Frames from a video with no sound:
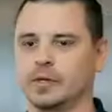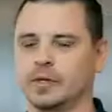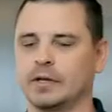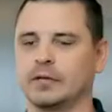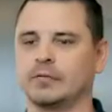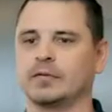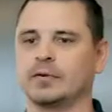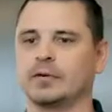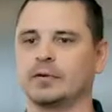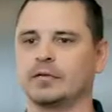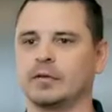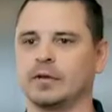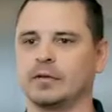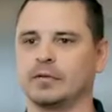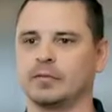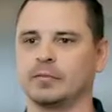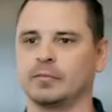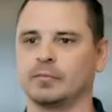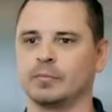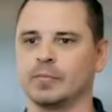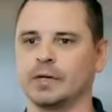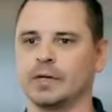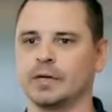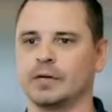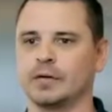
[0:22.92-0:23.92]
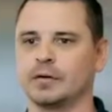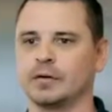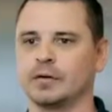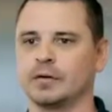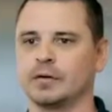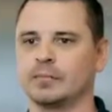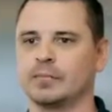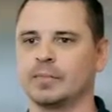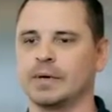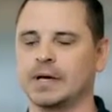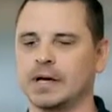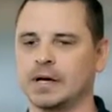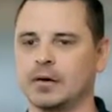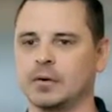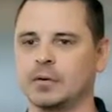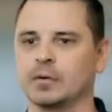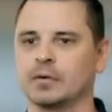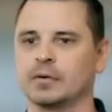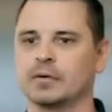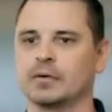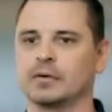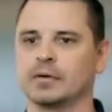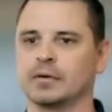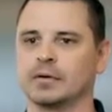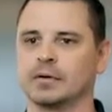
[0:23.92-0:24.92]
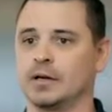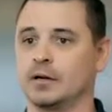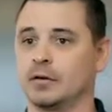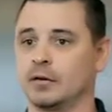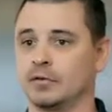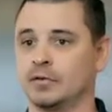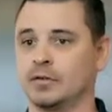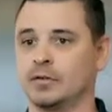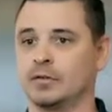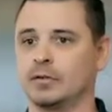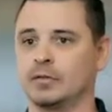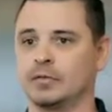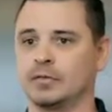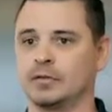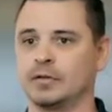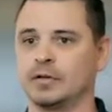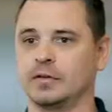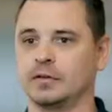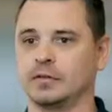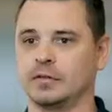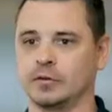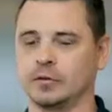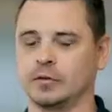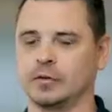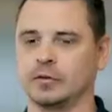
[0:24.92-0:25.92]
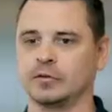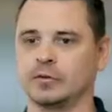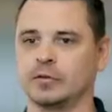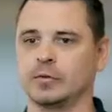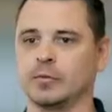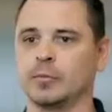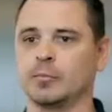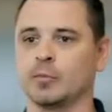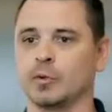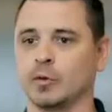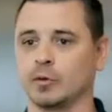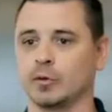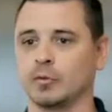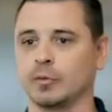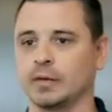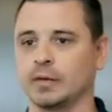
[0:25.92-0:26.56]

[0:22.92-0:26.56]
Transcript: We definitely save money on power, energy usage, so it's a little bit more